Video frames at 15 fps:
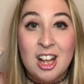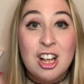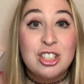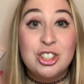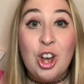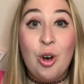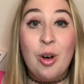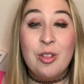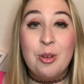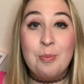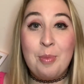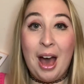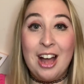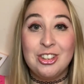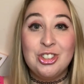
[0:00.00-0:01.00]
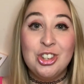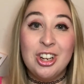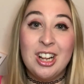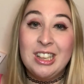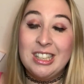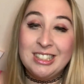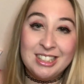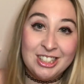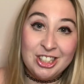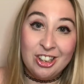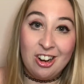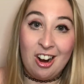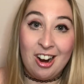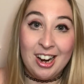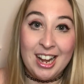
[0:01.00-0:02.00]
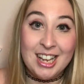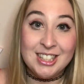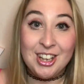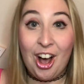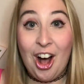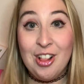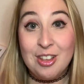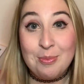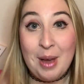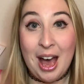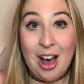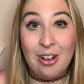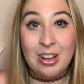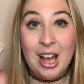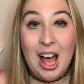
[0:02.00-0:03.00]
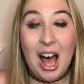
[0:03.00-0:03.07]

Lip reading: So The Bachelor, Listen to Your Heart is all about